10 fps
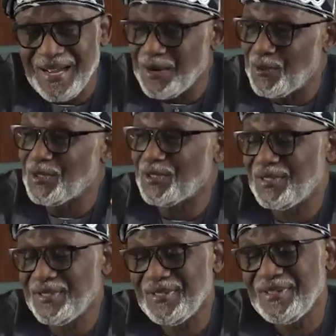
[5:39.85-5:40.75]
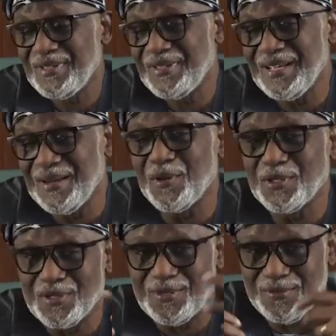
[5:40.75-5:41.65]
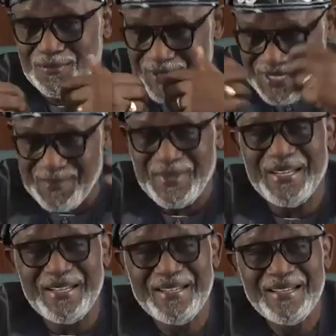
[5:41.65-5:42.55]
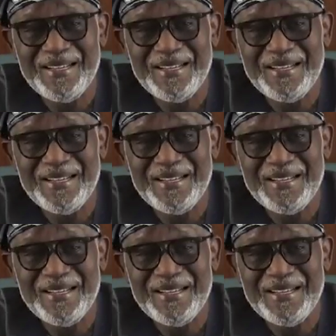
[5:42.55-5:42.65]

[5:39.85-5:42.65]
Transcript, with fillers: and was it was visibly